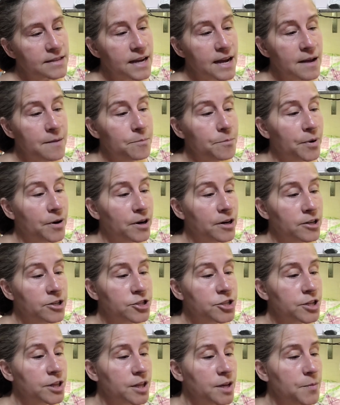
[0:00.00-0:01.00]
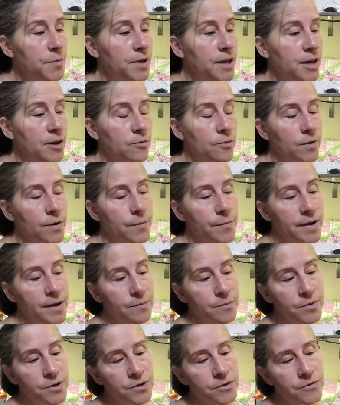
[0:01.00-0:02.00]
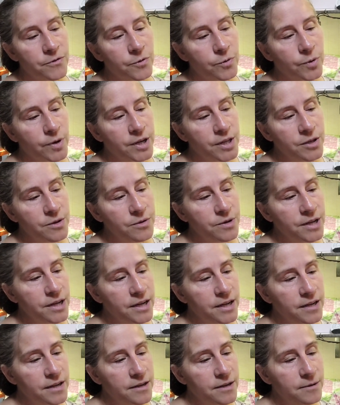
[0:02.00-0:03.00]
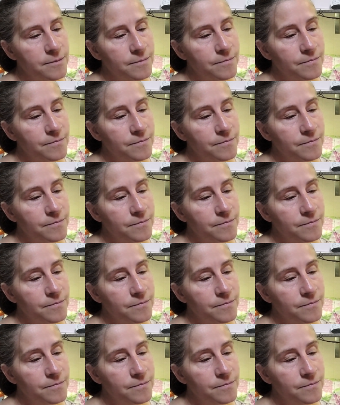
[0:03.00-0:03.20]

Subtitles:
and partially being remembered for what you did.